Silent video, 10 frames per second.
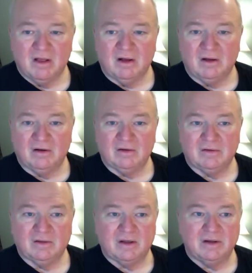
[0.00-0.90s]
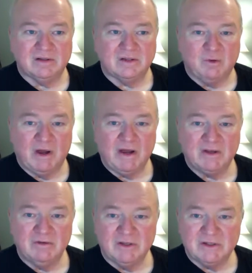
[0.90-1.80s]
And this is why
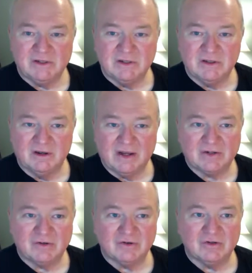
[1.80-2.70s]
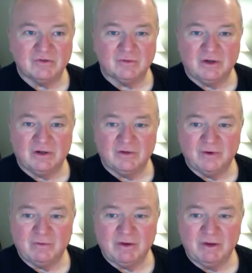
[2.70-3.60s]
you listen to the lectures
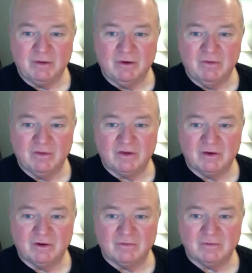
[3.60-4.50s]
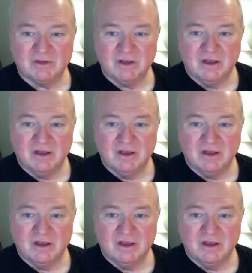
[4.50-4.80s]
when we go over the terms.